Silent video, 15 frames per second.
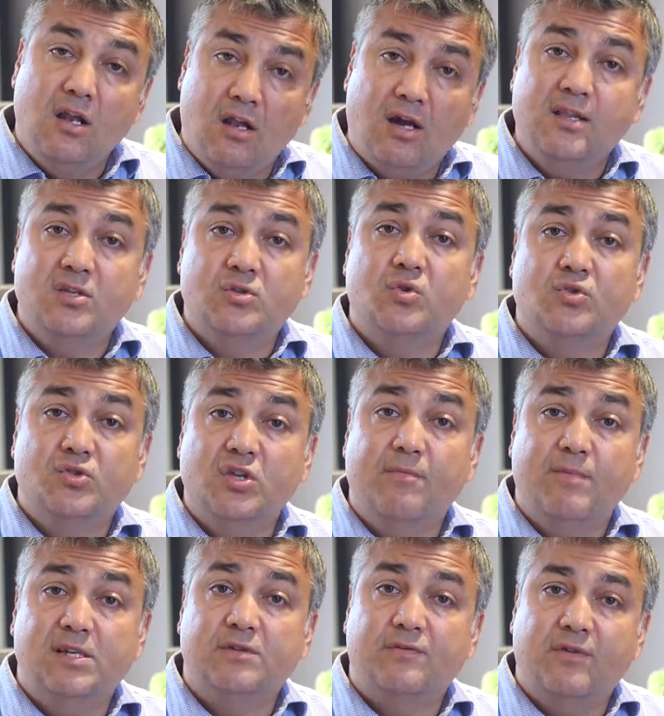Light is also your
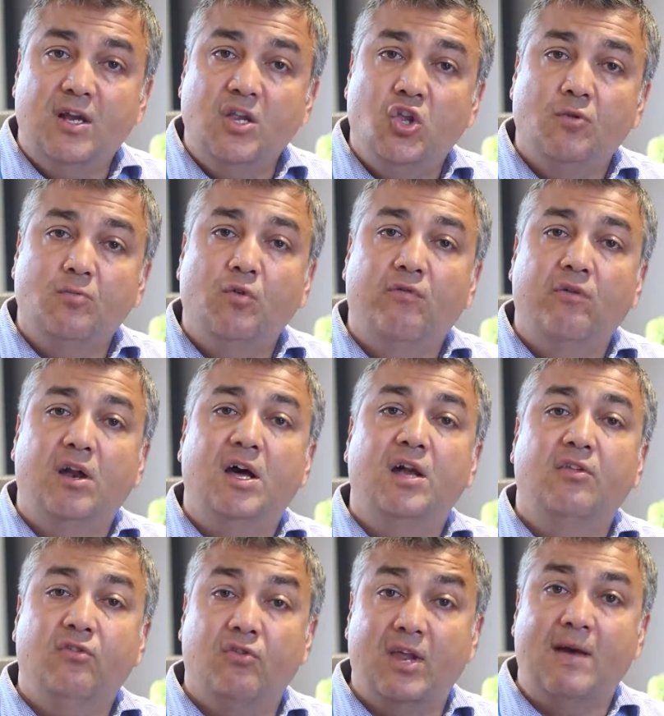best friend. You're more
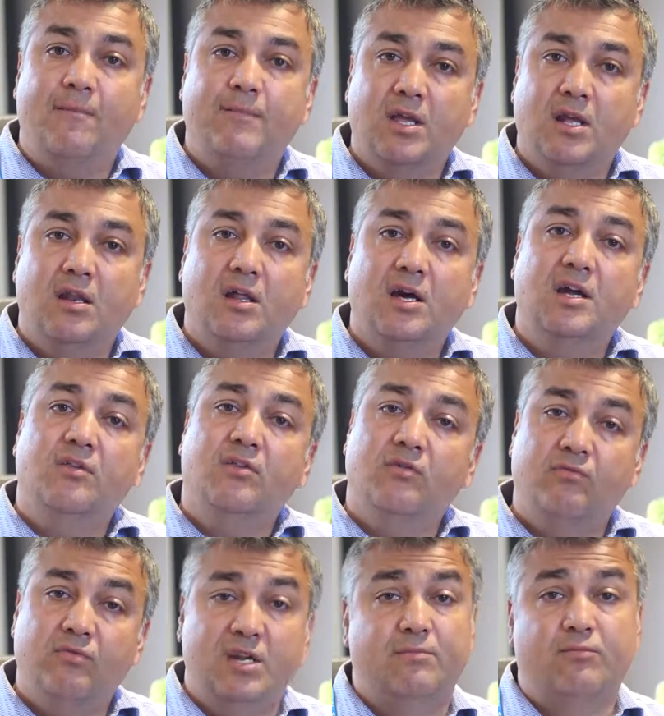reliant on ambient light to
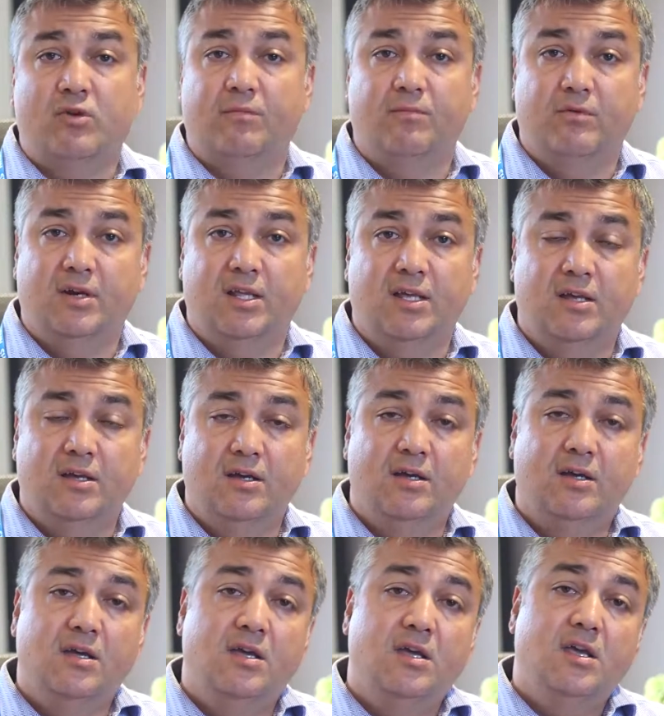read properly.
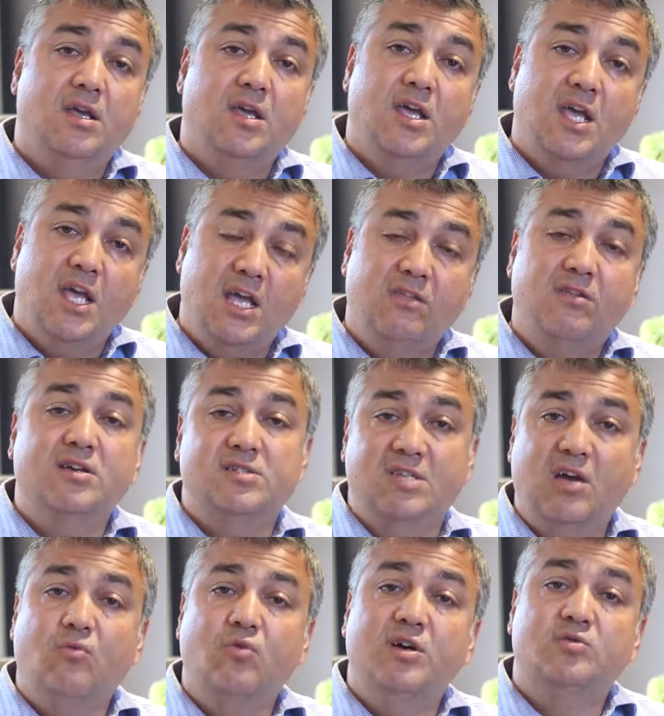It does
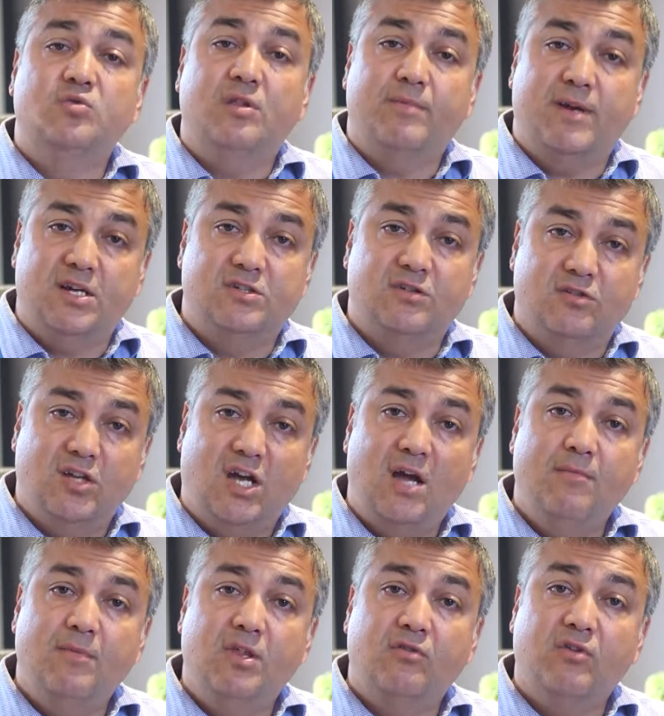get worse with the passage of
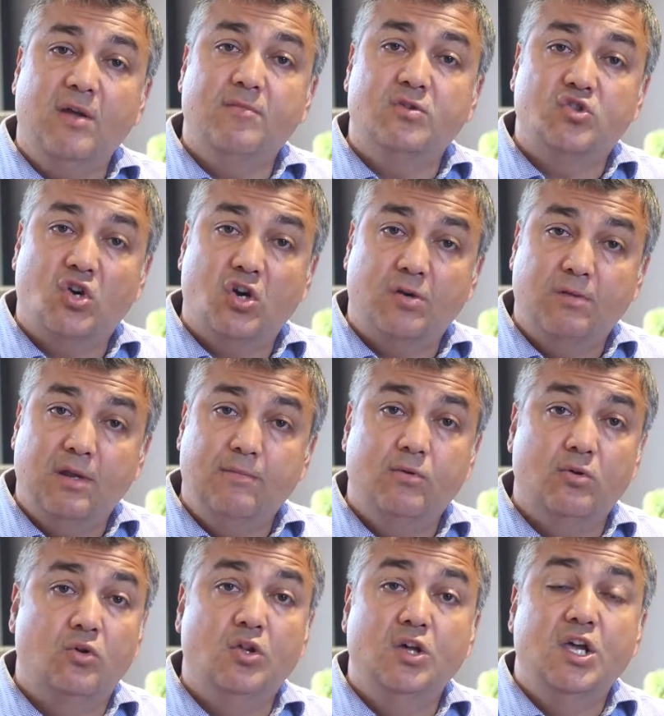time, but the great majority of
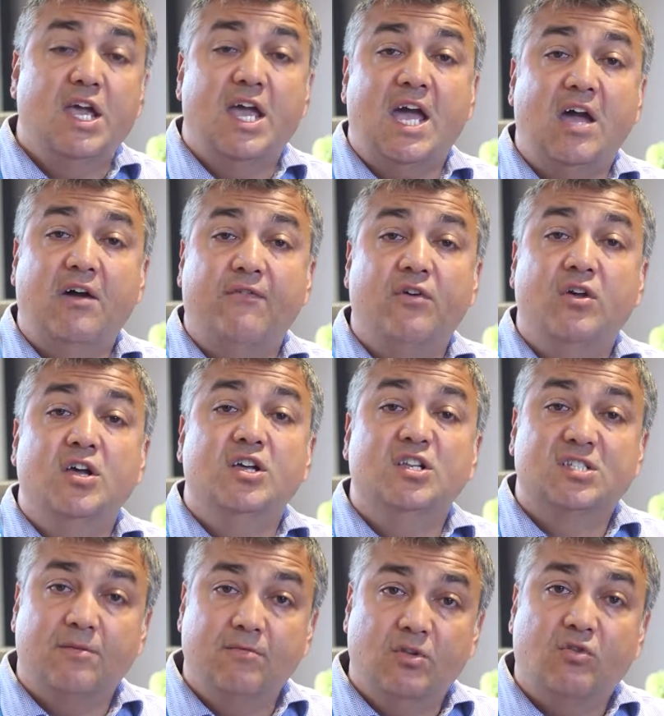people have
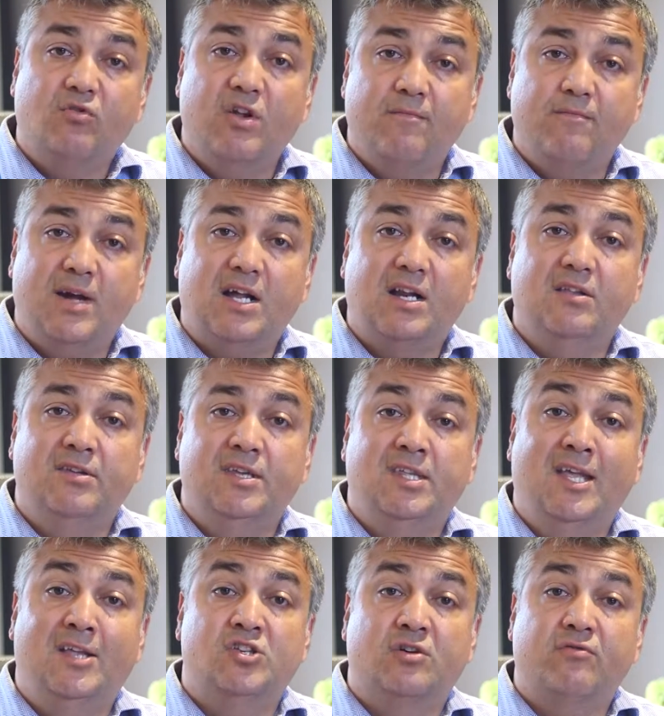some degree of macular
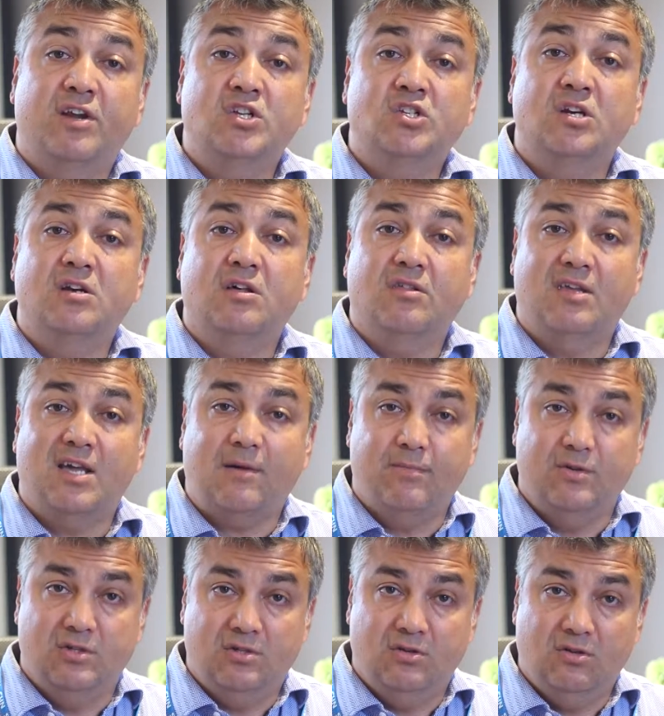degeneration and nothing
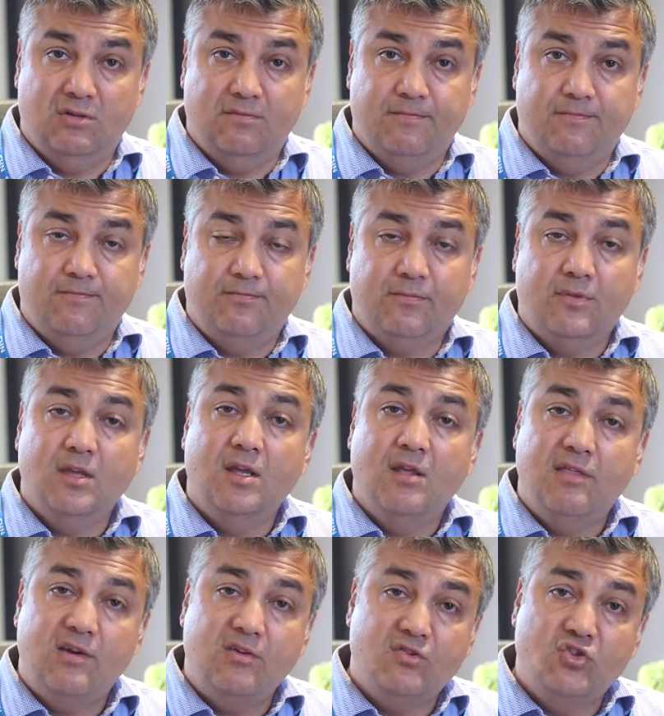happens to them.
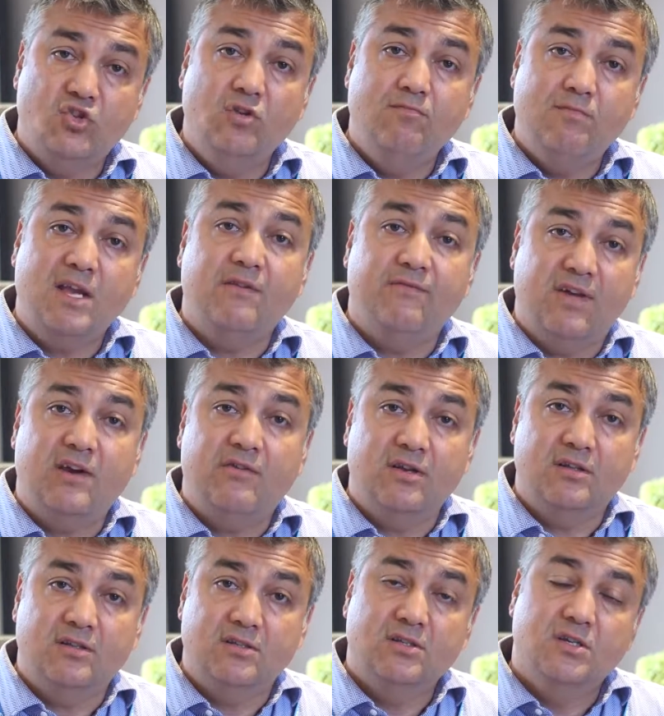There are two main
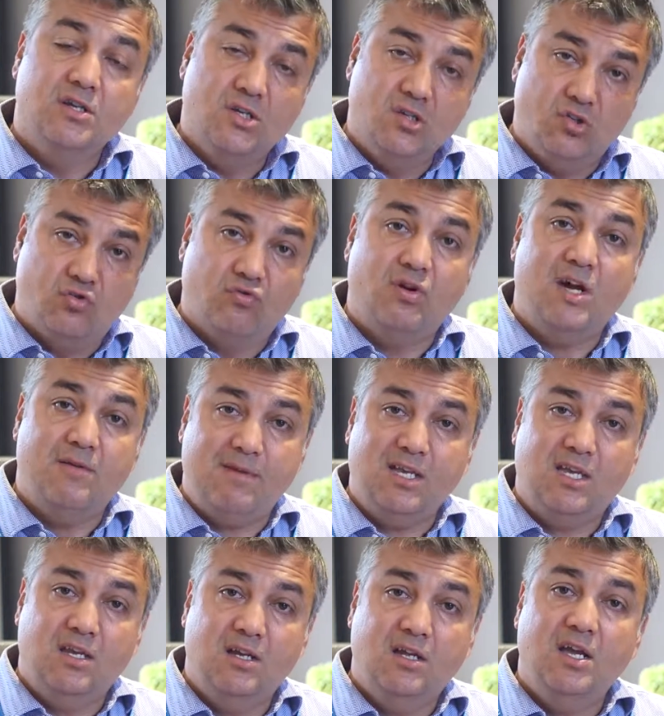variants, dry
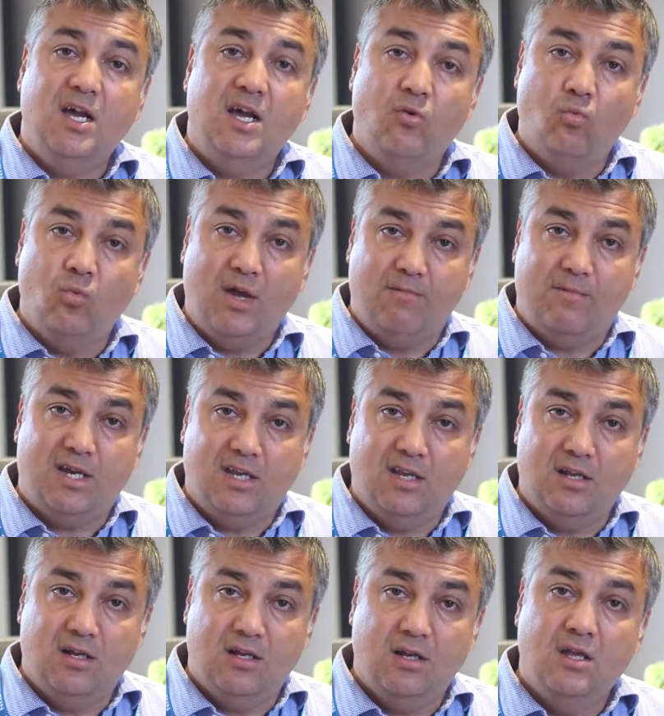macula and wet
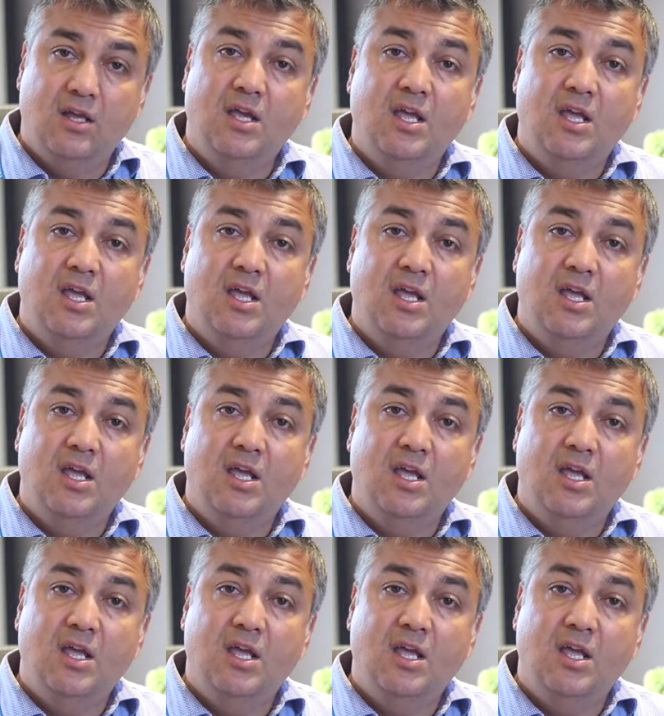macula.